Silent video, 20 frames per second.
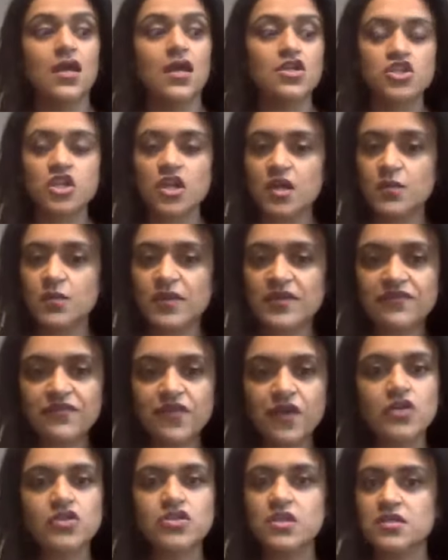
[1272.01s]
showing me
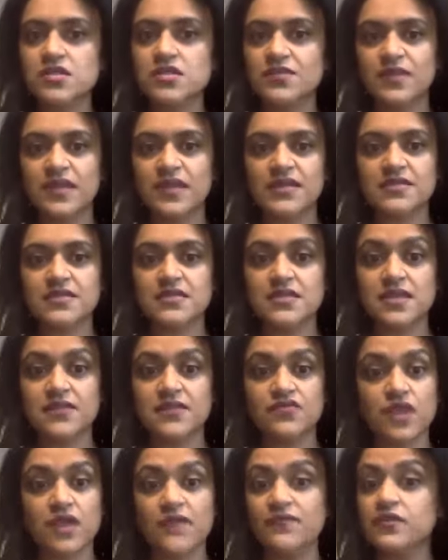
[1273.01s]
photos of places
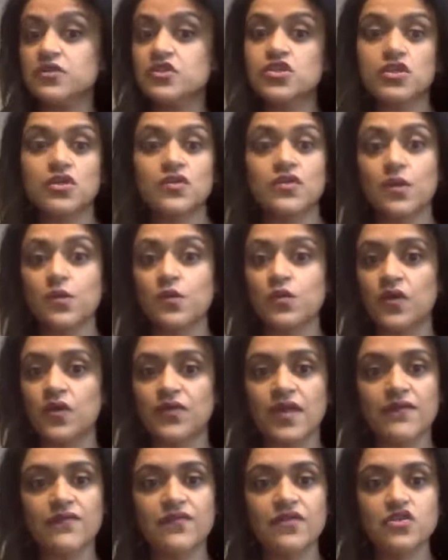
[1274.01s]
they've traveled to that were on
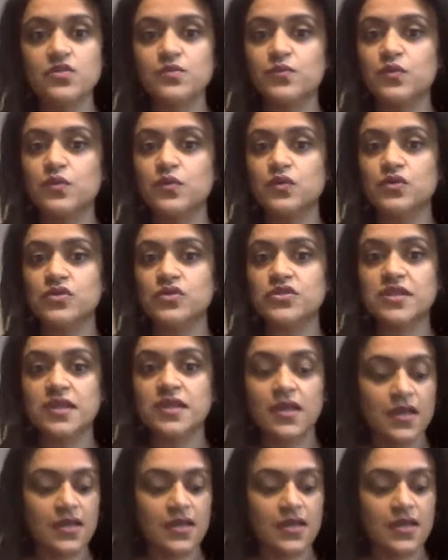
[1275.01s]
their vision boards,